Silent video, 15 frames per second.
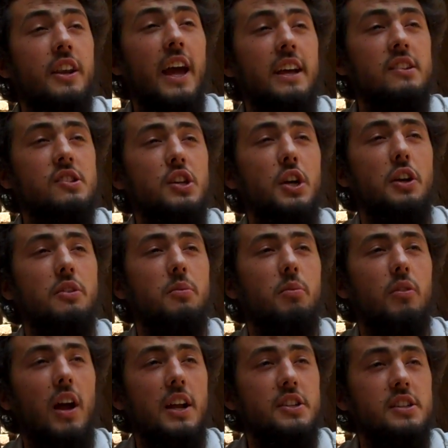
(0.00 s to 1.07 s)
next year's
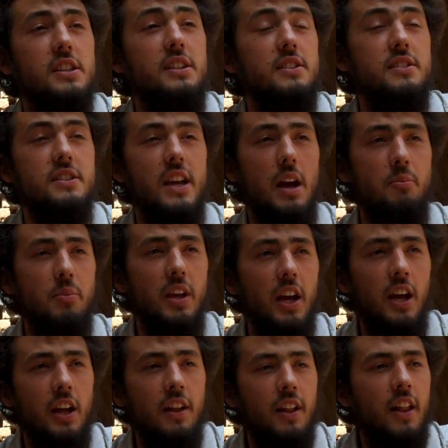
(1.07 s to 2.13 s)
project in Zambia.